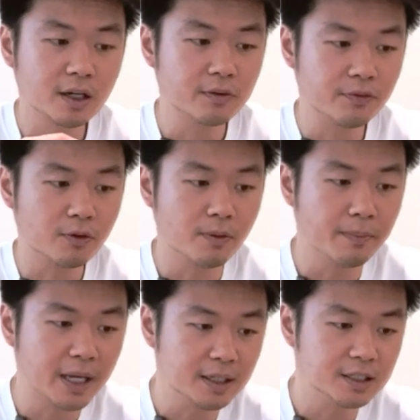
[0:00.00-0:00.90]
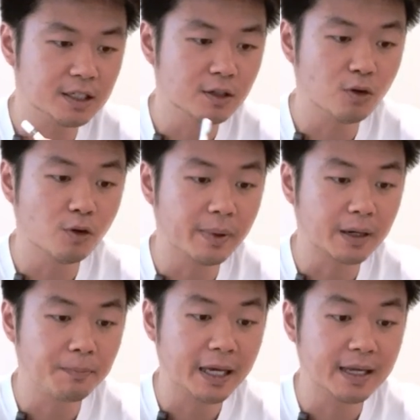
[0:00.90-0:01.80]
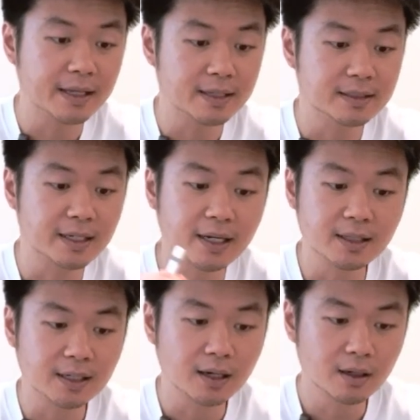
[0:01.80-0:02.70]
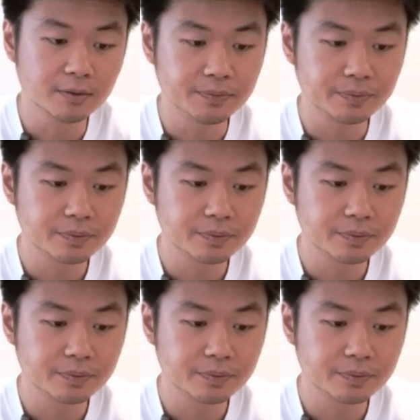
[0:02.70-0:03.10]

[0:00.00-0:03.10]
chart for managing low back pain and sciatica.